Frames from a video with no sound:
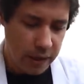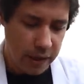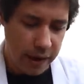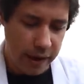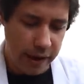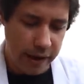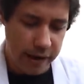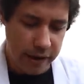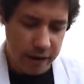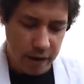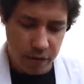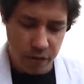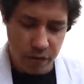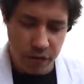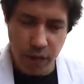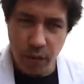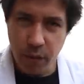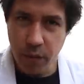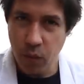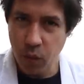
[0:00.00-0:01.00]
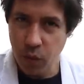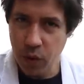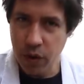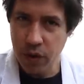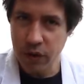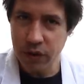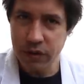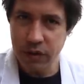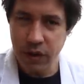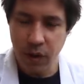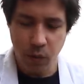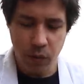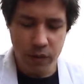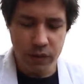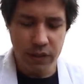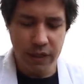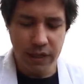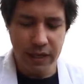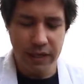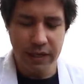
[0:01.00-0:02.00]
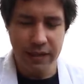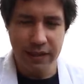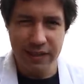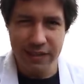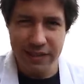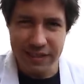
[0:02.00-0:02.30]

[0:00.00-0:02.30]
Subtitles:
And though it works, I wasn't getting the